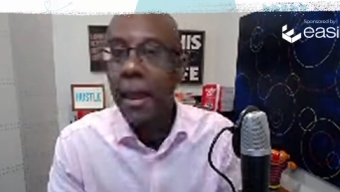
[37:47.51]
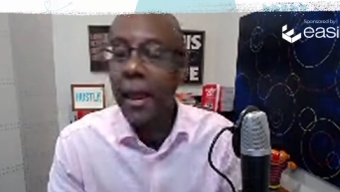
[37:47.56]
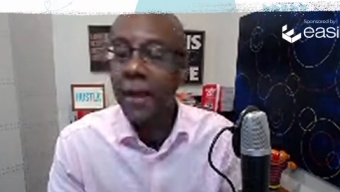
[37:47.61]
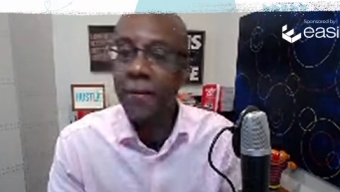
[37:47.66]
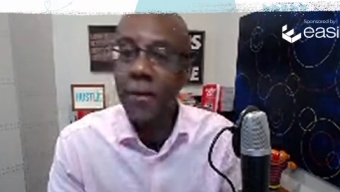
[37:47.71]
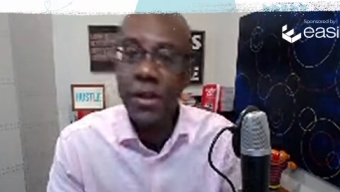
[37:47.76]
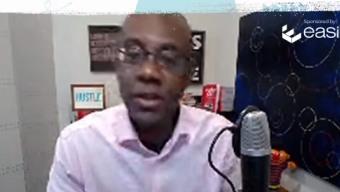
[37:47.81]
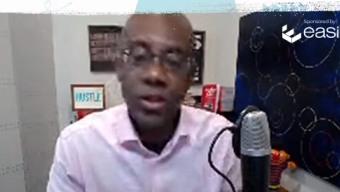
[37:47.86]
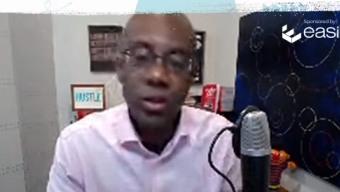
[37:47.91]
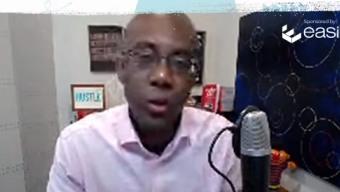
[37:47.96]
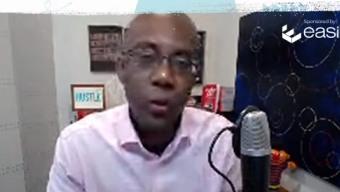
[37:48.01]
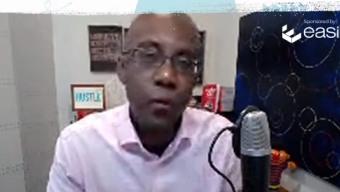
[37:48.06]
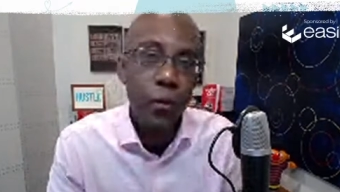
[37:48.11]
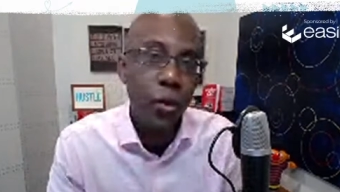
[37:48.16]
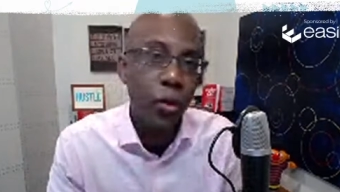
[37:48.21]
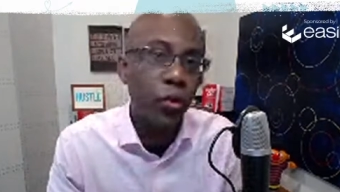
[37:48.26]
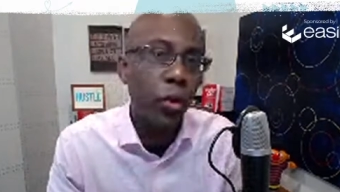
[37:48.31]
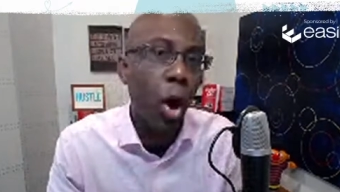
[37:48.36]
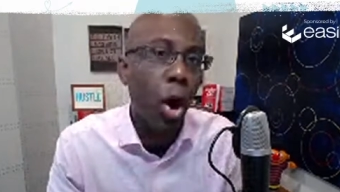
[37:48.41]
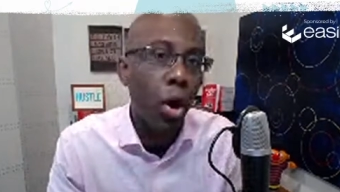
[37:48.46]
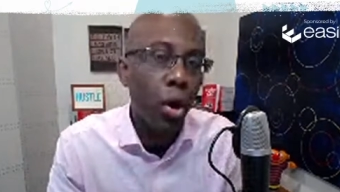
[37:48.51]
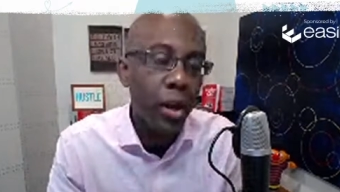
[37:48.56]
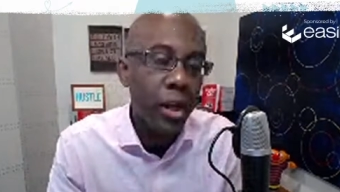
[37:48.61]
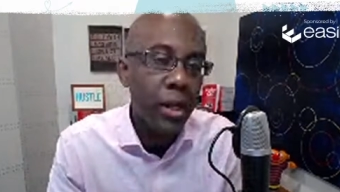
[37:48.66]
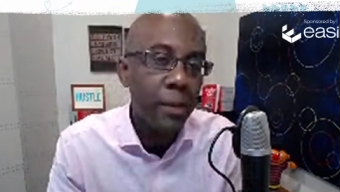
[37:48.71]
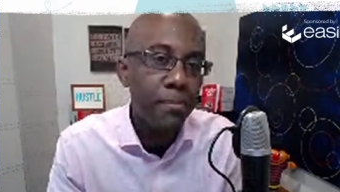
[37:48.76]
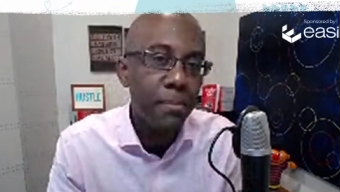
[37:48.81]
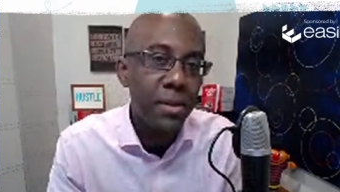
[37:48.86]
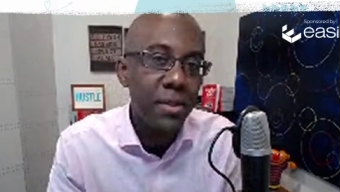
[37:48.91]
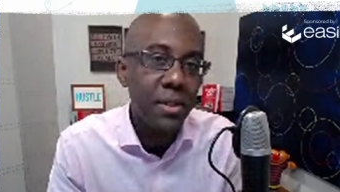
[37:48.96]
And then two, for those
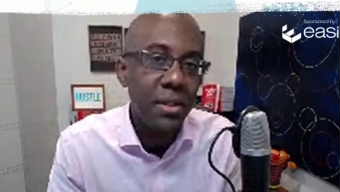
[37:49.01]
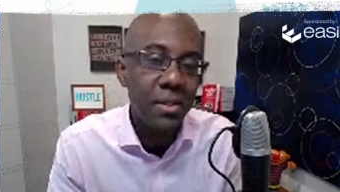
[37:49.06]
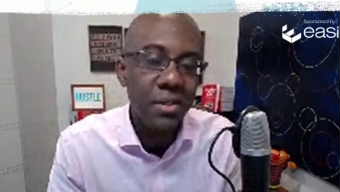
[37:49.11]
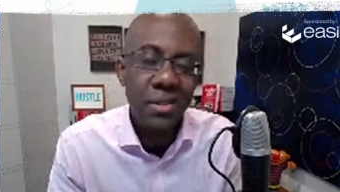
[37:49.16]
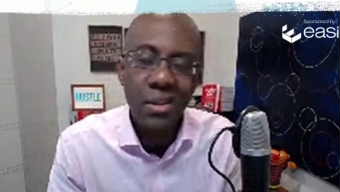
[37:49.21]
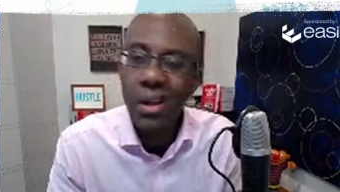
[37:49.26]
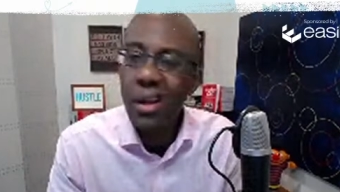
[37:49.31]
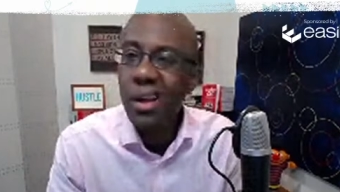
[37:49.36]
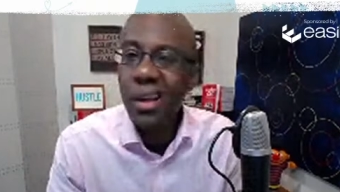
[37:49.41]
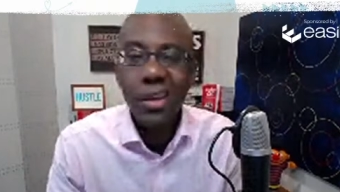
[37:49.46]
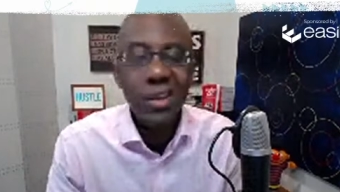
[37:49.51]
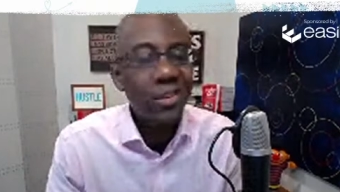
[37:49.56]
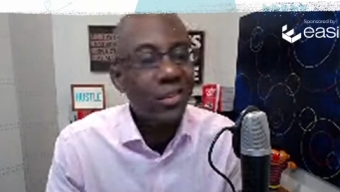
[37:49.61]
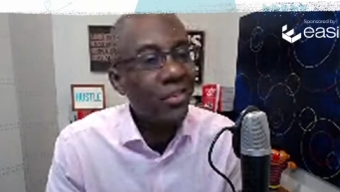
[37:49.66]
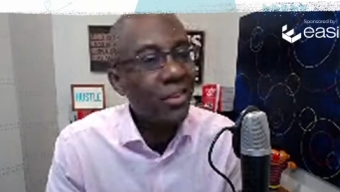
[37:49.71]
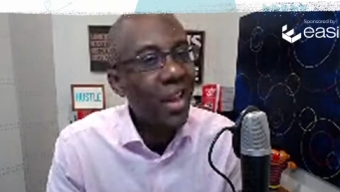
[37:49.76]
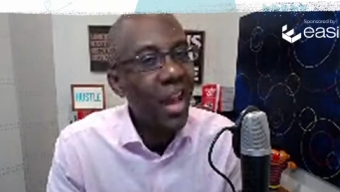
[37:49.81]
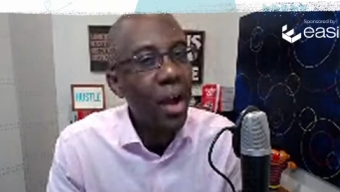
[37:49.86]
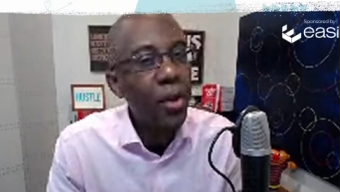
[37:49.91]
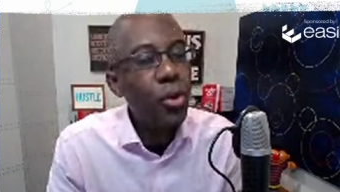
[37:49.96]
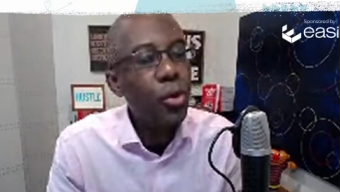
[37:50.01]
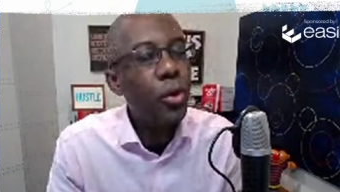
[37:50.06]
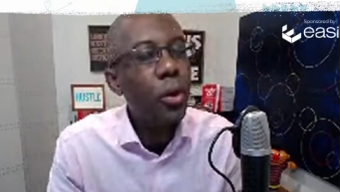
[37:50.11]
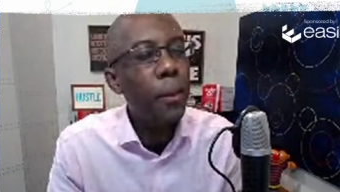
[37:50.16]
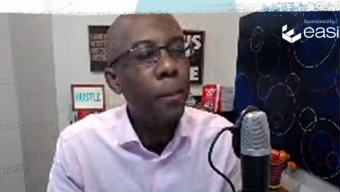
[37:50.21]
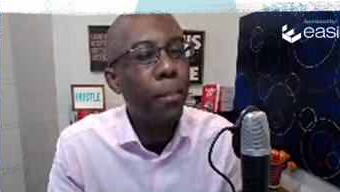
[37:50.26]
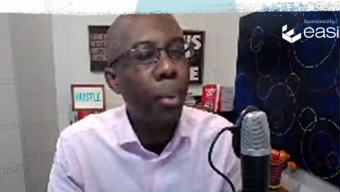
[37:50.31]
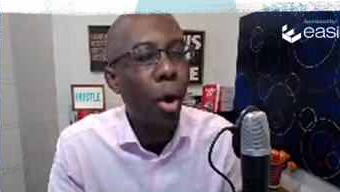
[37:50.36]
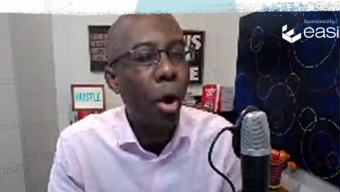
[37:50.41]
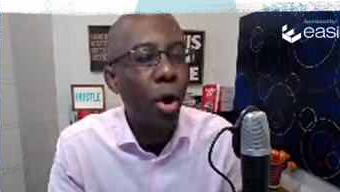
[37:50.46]
already in business, see how you
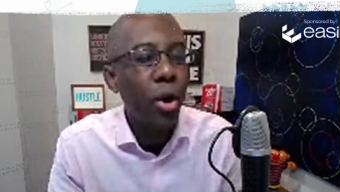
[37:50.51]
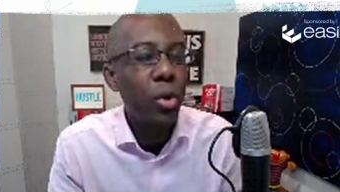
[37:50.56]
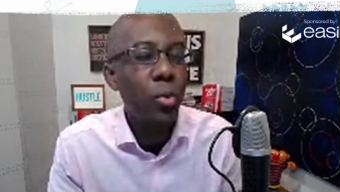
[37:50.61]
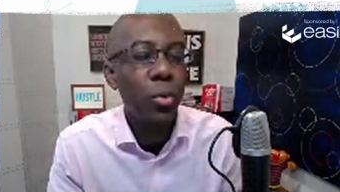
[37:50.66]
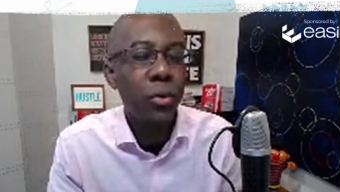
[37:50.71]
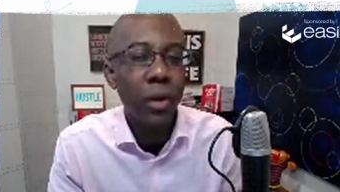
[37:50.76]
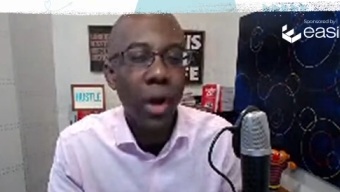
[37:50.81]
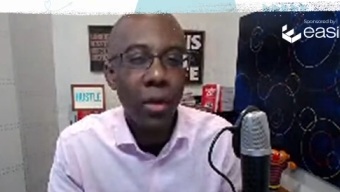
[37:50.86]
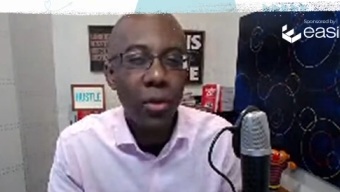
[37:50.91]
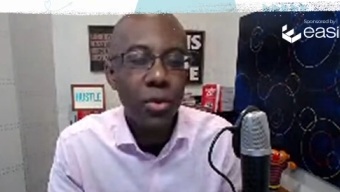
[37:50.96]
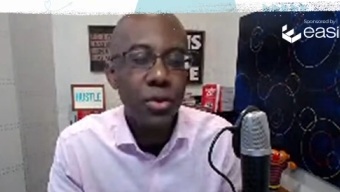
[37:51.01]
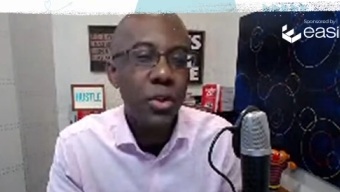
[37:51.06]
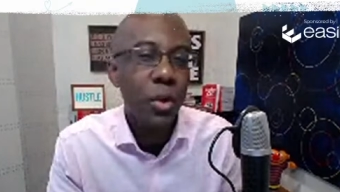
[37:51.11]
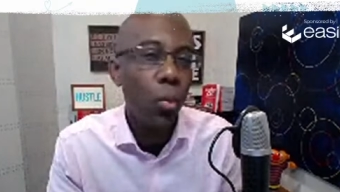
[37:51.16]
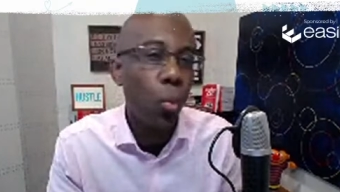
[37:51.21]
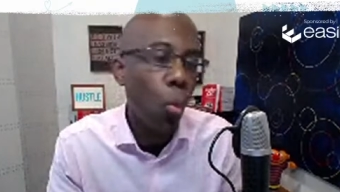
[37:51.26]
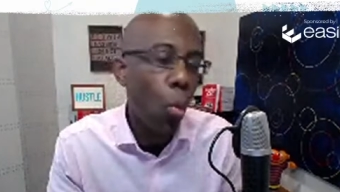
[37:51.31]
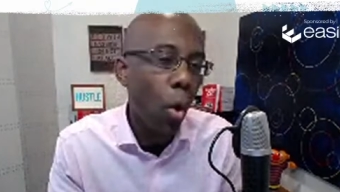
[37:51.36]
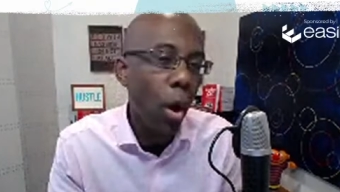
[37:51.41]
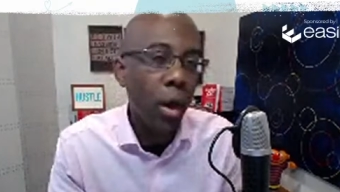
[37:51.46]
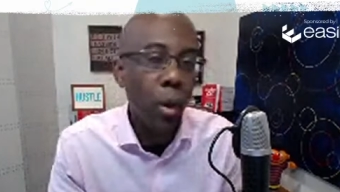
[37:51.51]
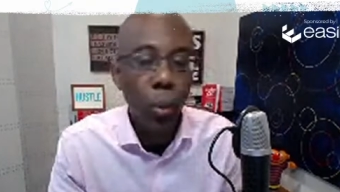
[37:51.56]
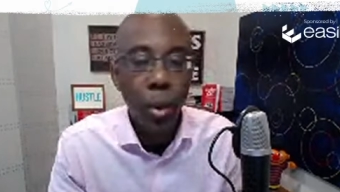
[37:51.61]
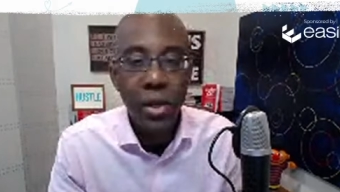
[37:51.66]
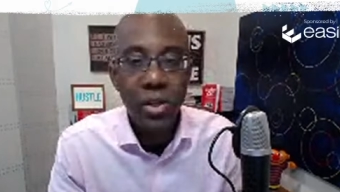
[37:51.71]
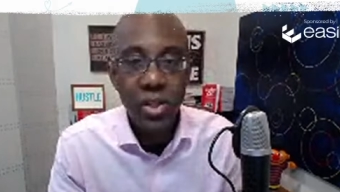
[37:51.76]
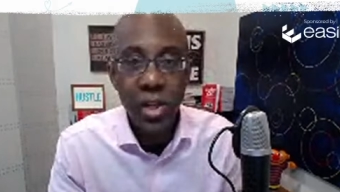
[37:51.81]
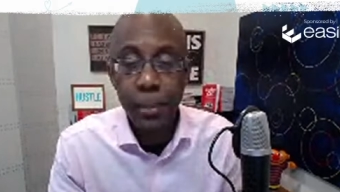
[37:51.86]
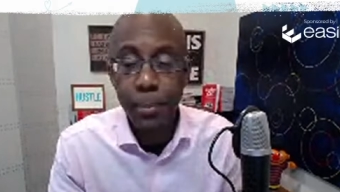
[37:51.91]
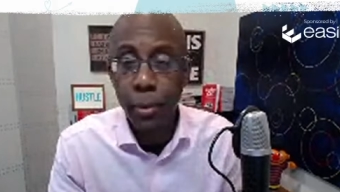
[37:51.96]
can partner with others in one
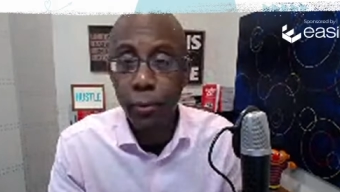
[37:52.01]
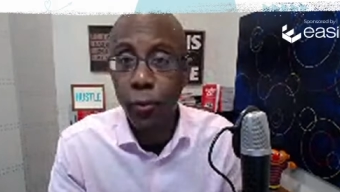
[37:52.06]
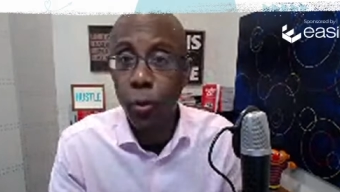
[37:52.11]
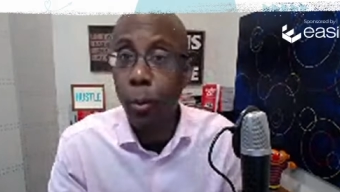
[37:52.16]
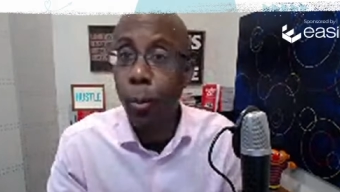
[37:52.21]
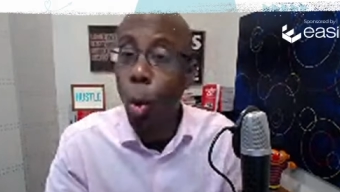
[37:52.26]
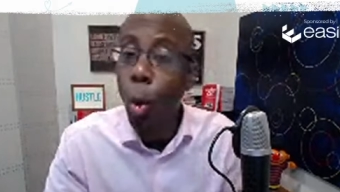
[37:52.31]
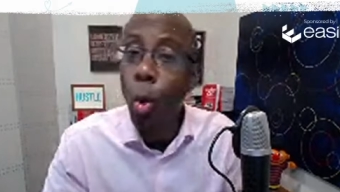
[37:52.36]
way, shape, or form.